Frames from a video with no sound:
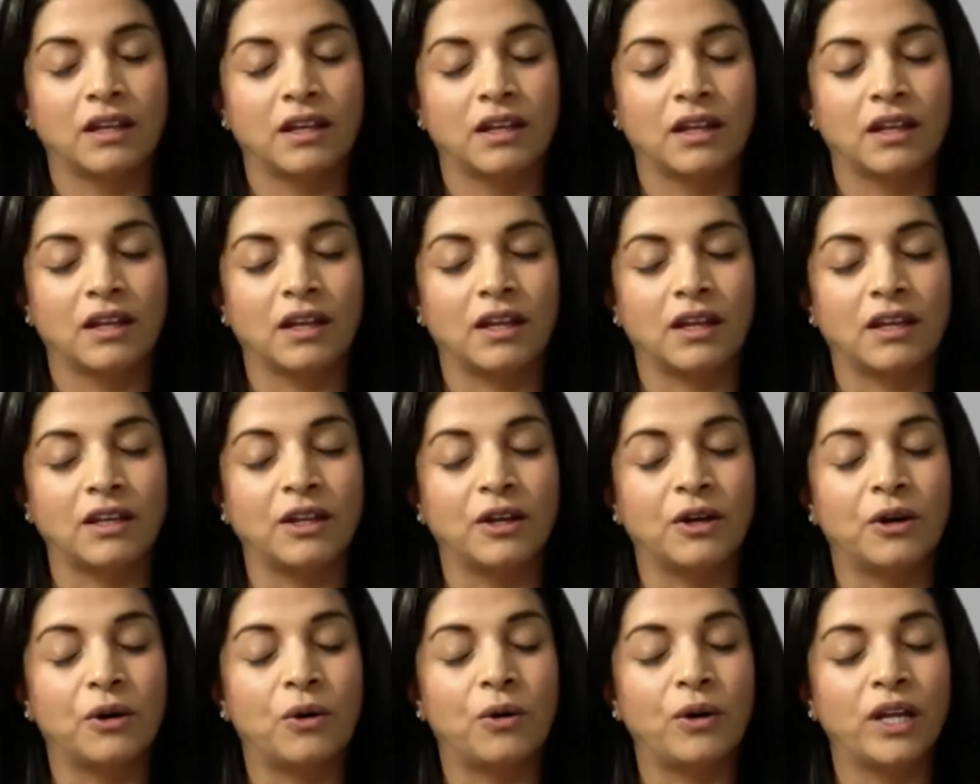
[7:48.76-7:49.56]
and
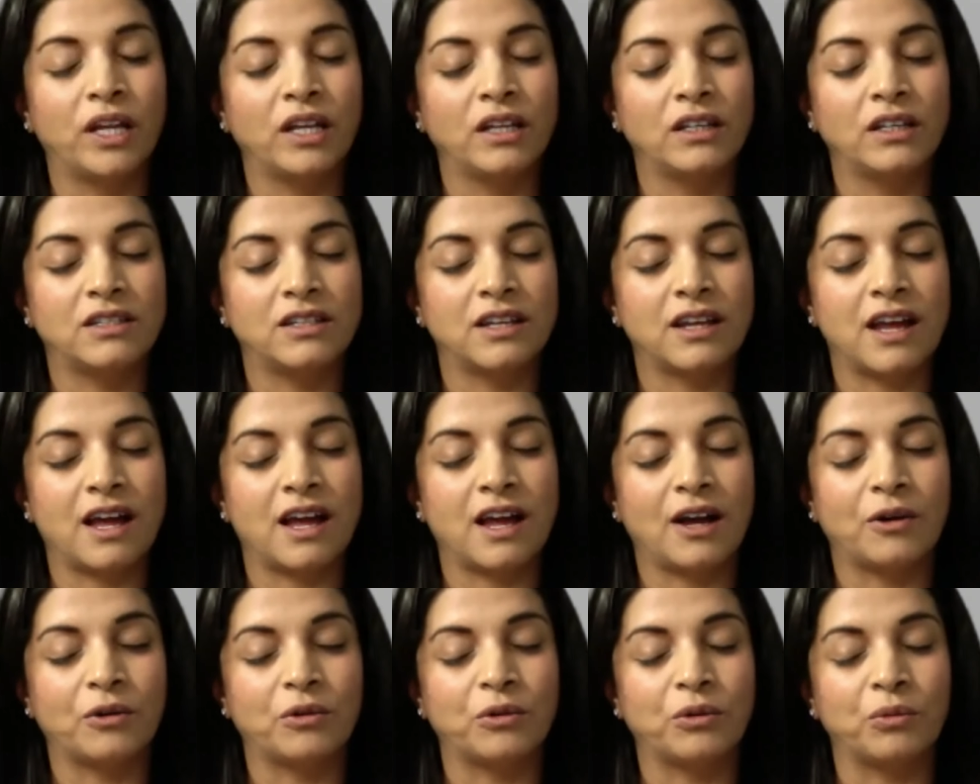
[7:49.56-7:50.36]
going
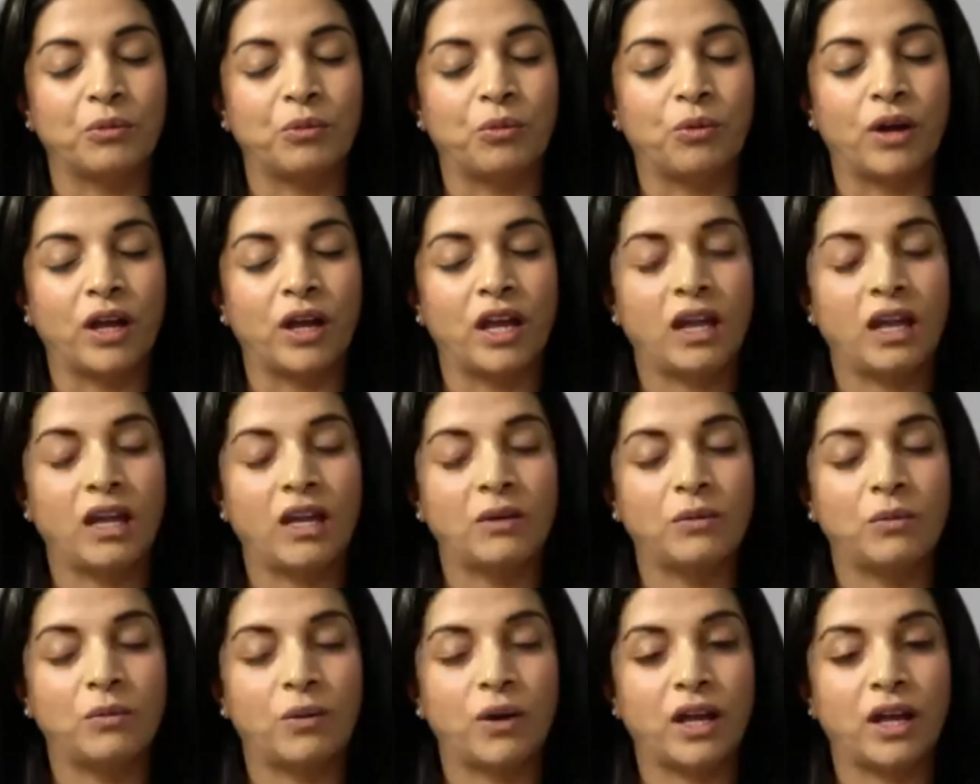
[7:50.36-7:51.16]
down, way,
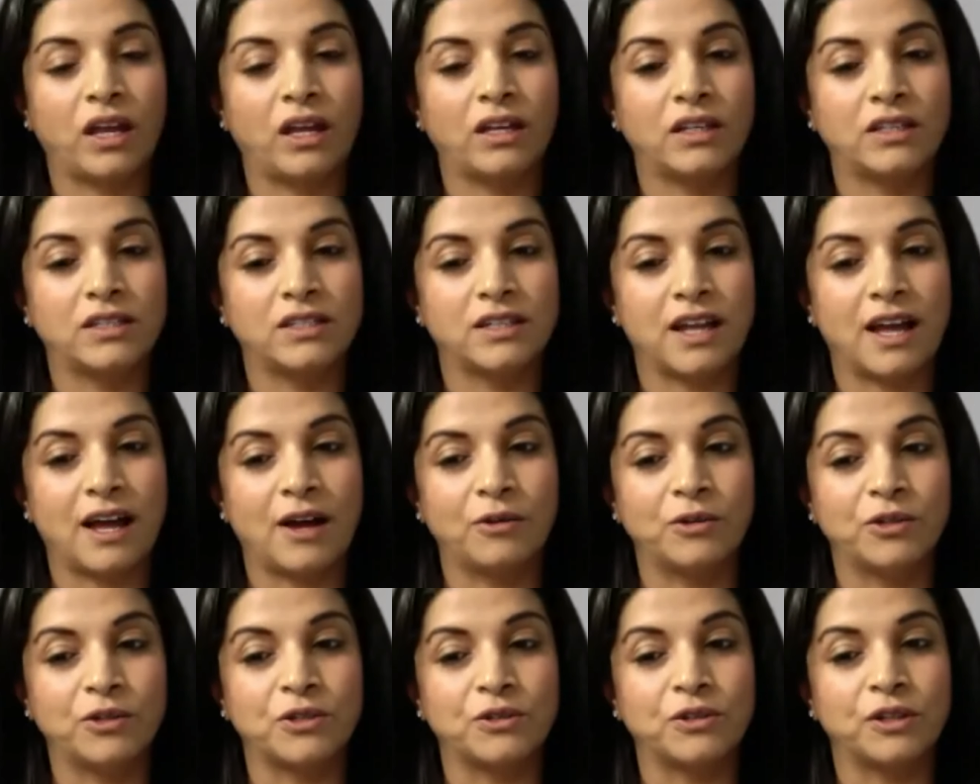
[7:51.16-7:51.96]
way
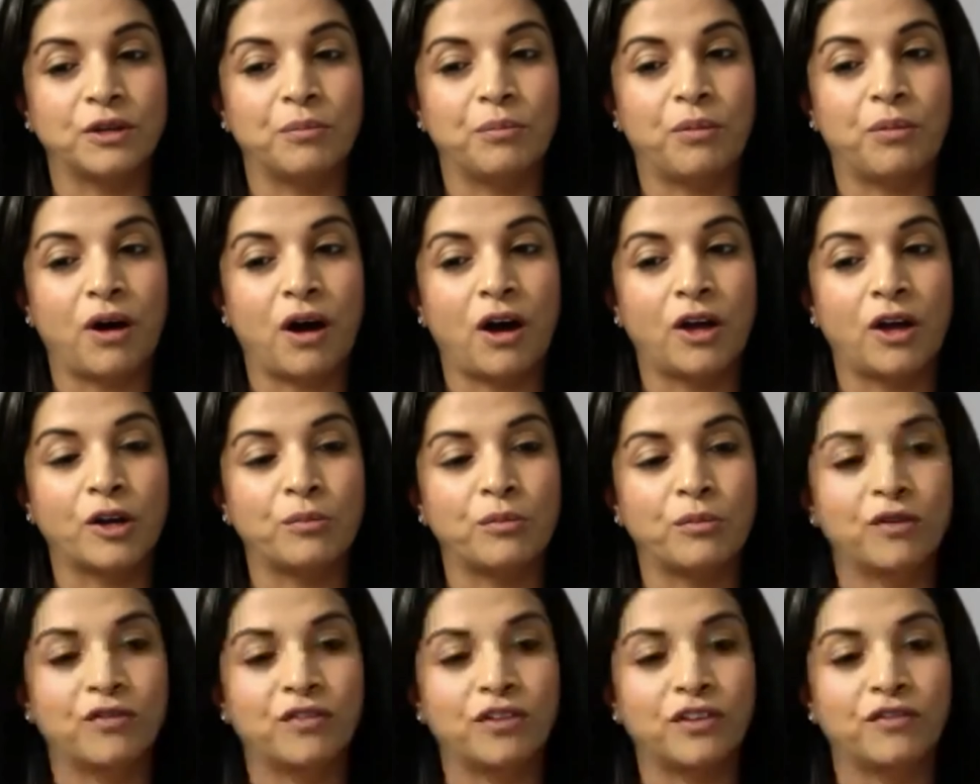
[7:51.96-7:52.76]
down to the bottom
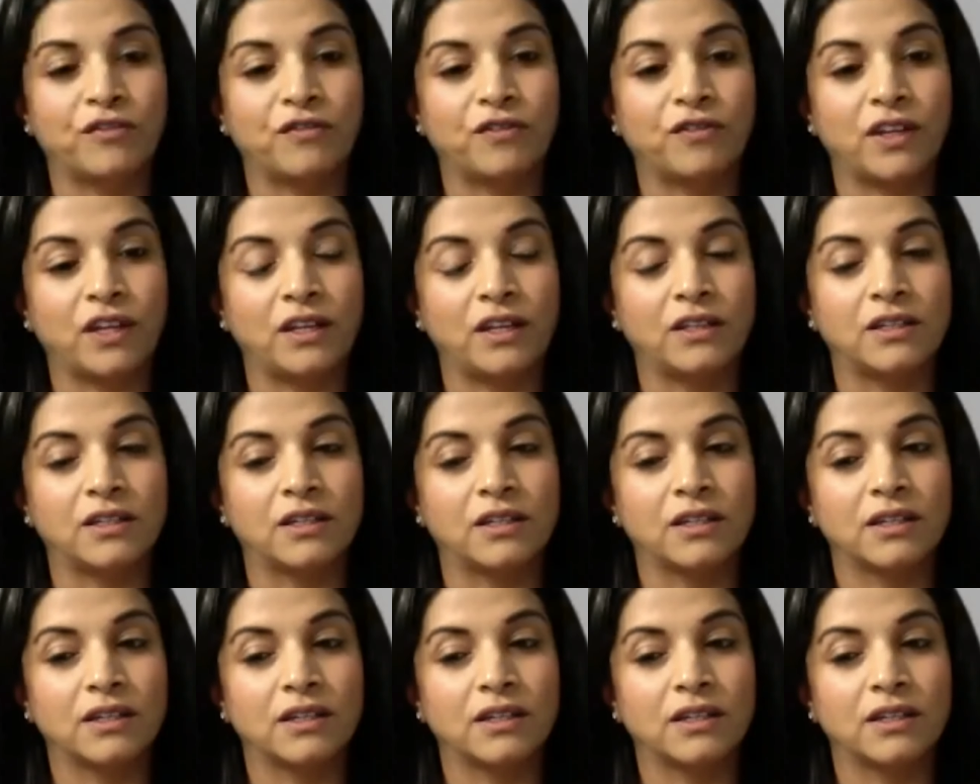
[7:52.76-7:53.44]
of the feet.